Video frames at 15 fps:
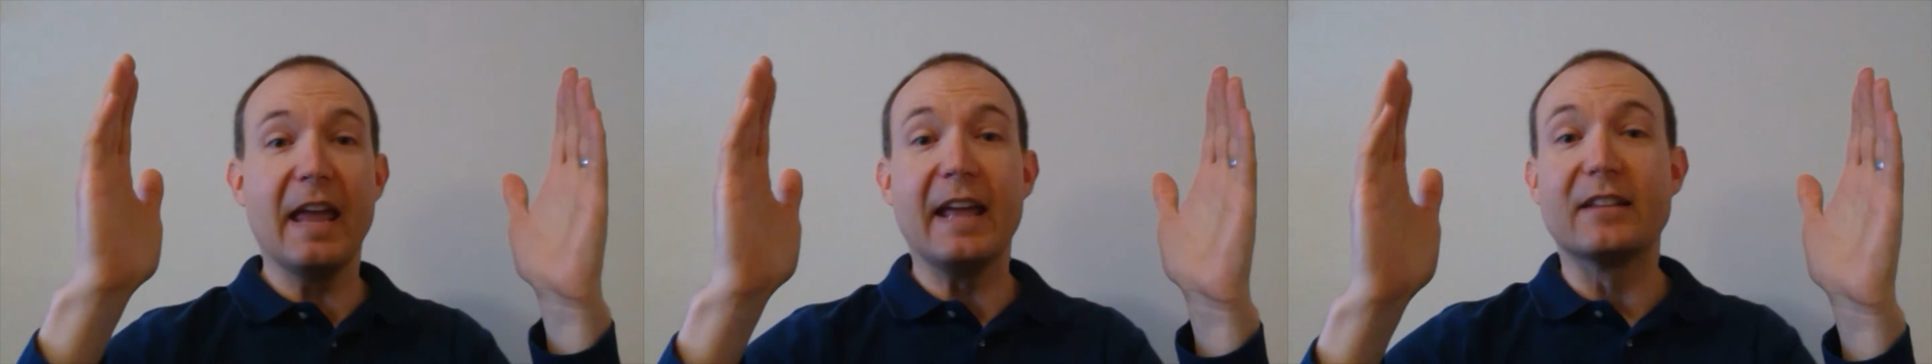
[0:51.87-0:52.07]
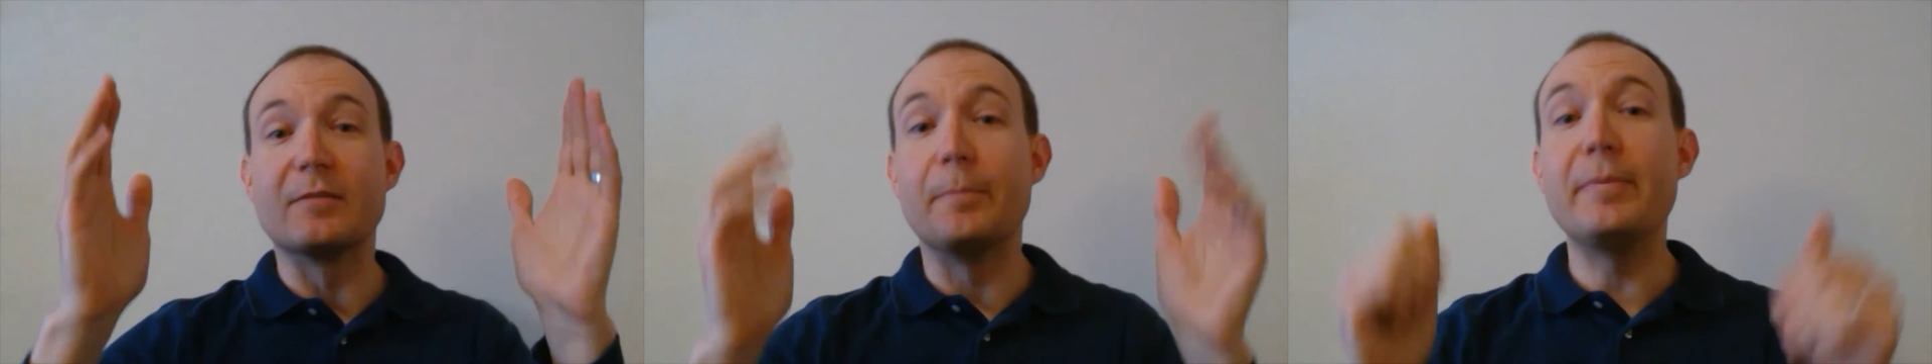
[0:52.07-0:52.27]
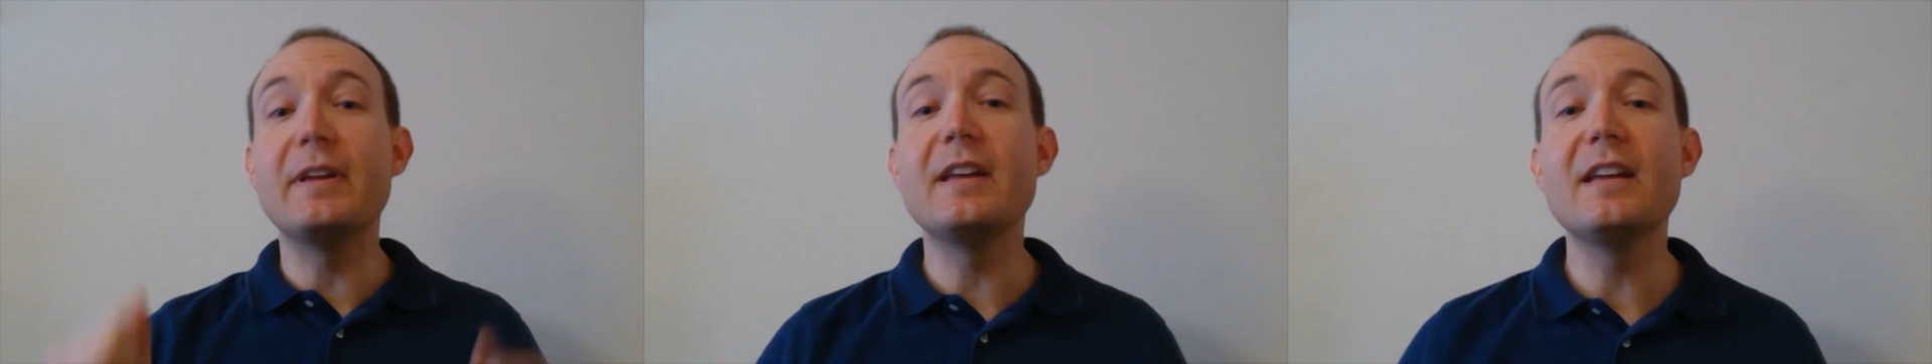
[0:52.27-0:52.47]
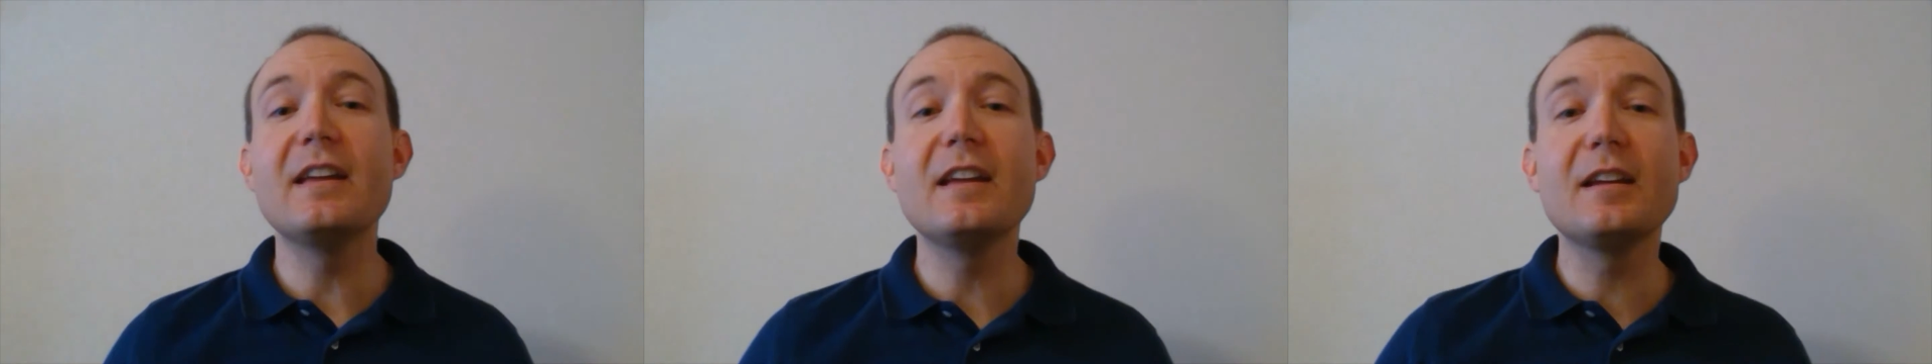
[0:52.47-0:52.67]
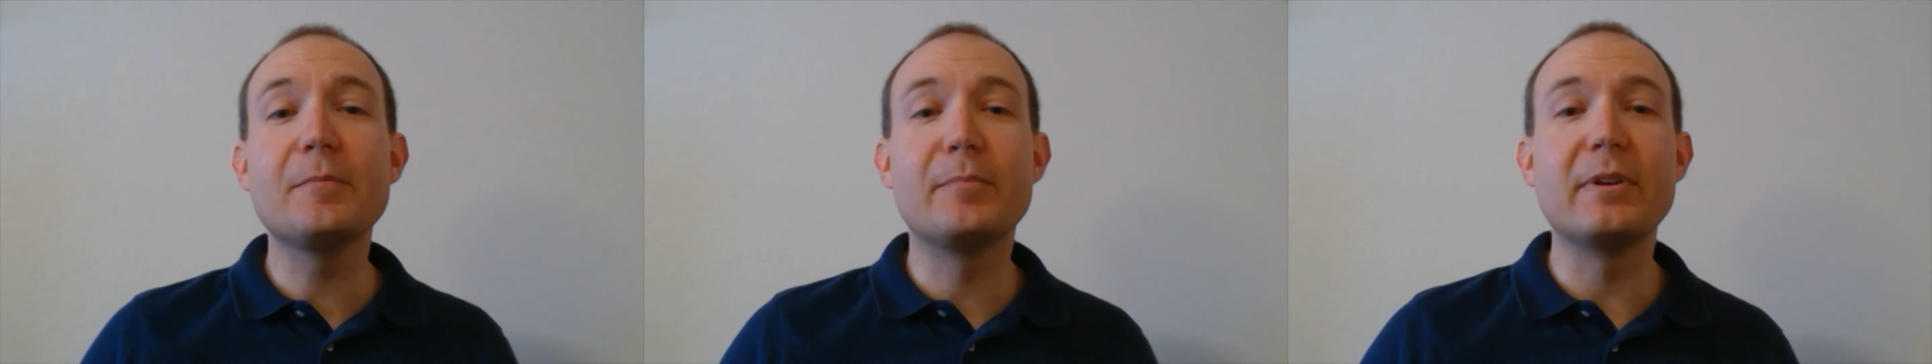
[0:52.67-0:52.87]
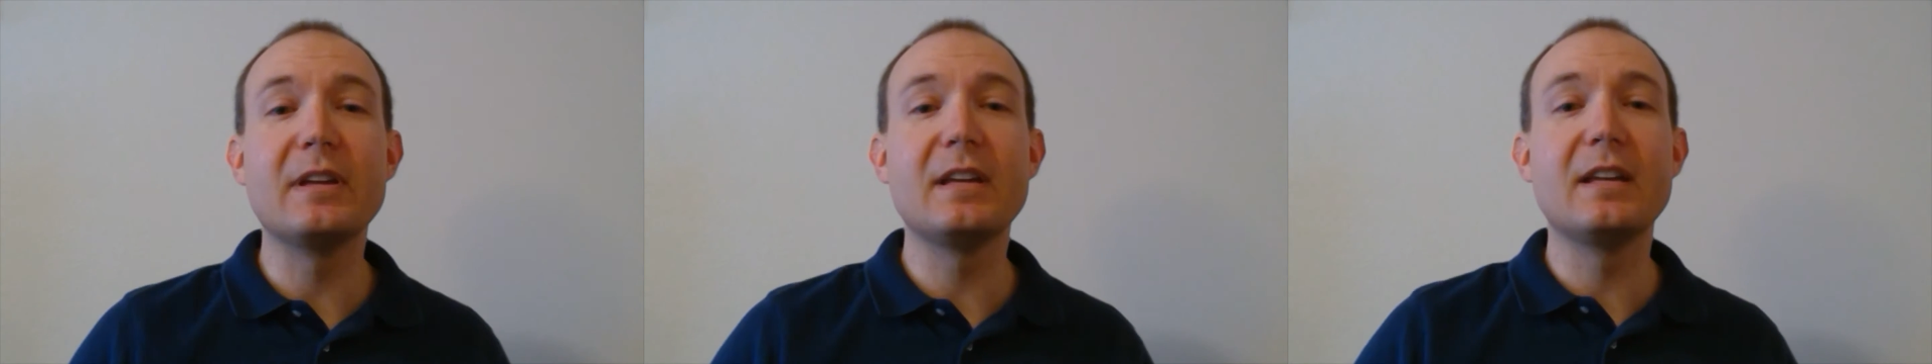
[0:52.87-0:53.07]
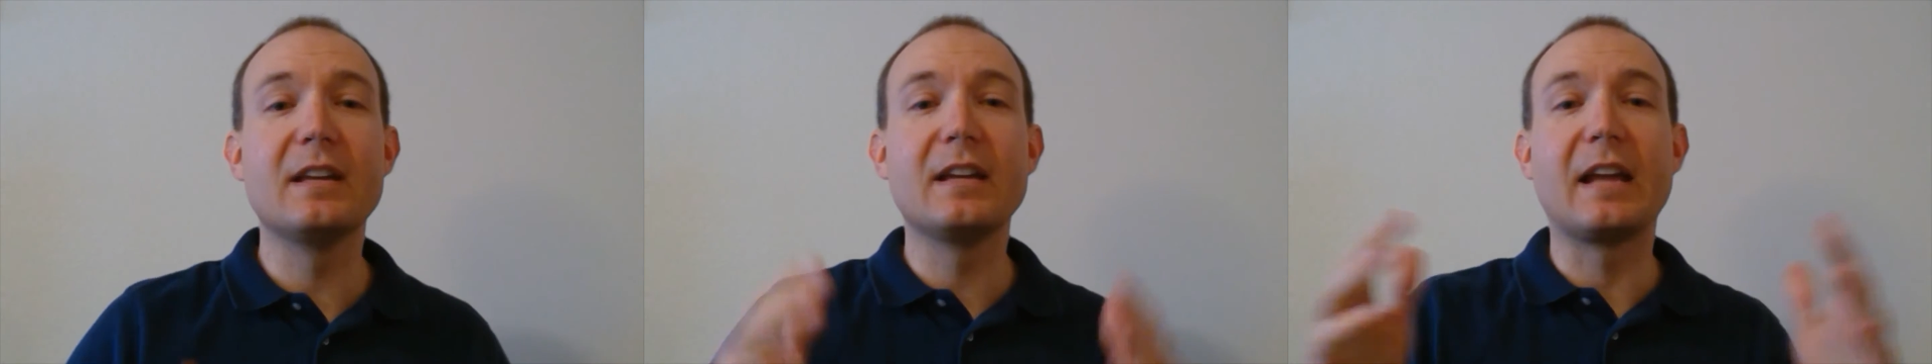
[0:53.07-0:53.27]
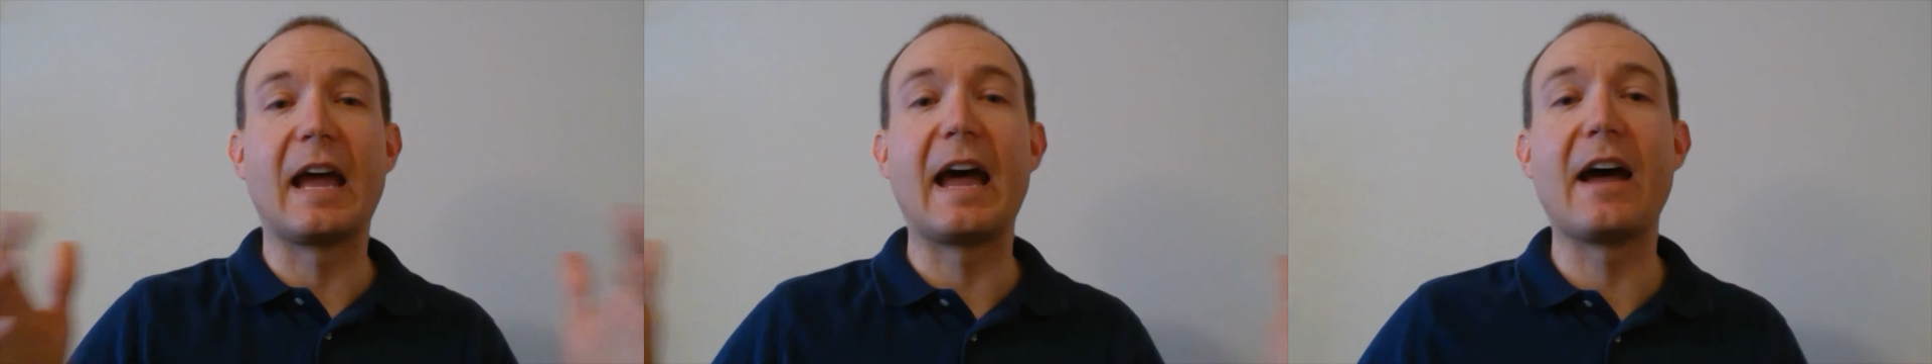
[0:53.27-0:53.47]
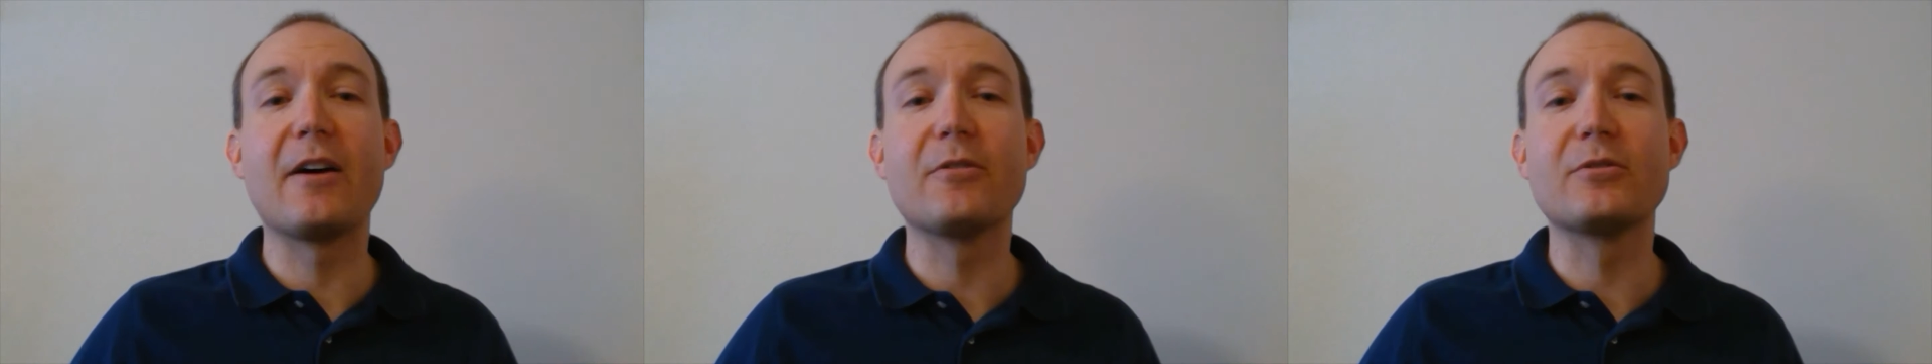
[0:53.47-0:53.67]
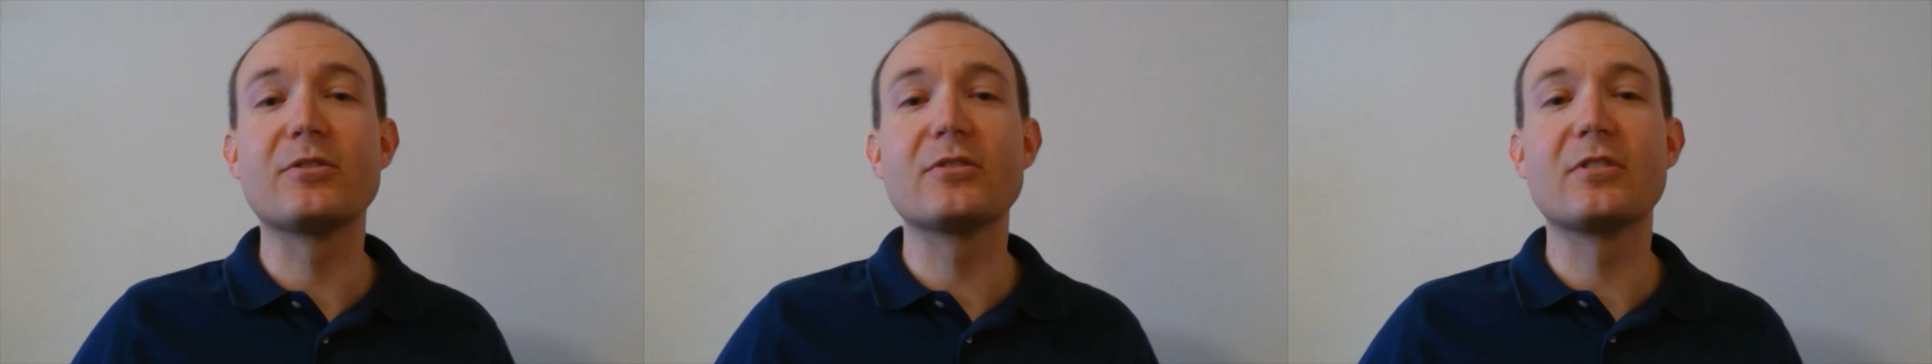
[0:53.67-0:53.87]
It's a big, big
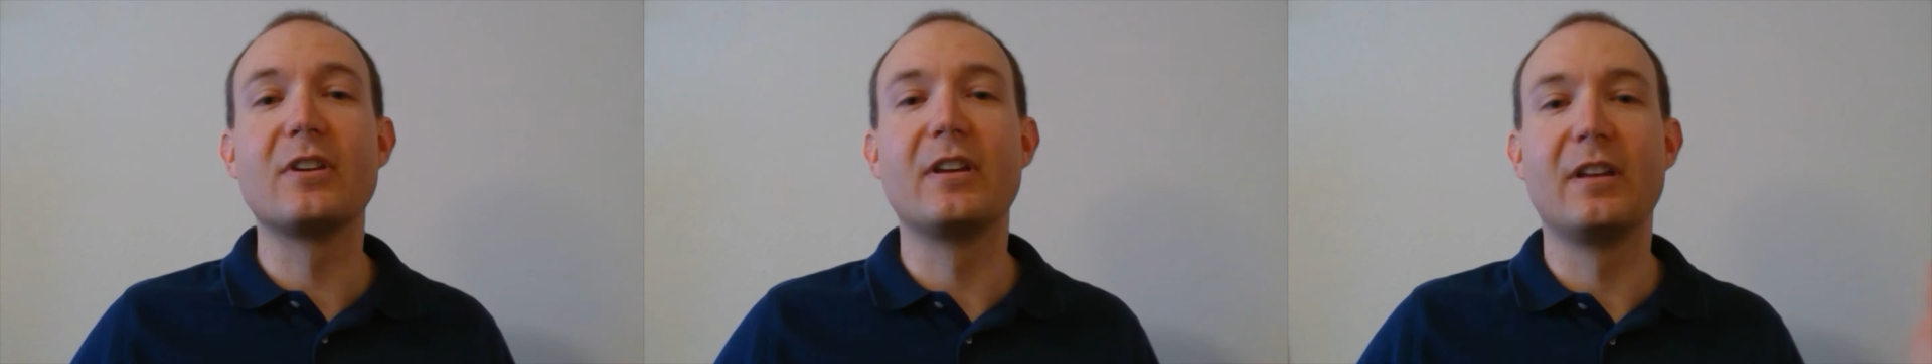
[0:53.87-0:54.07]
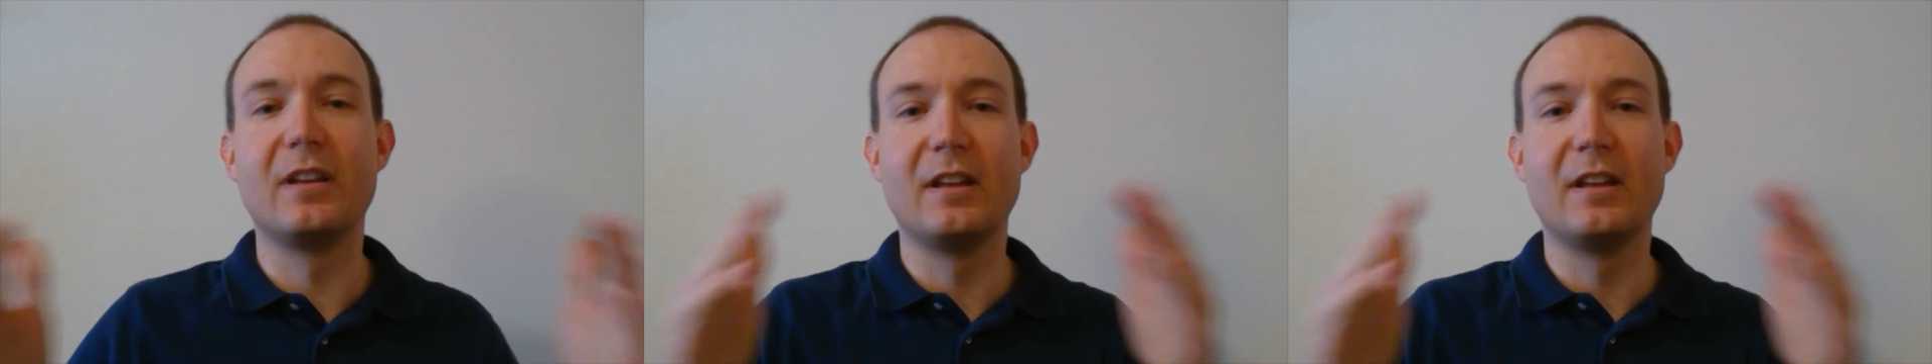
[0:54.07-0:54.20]
house.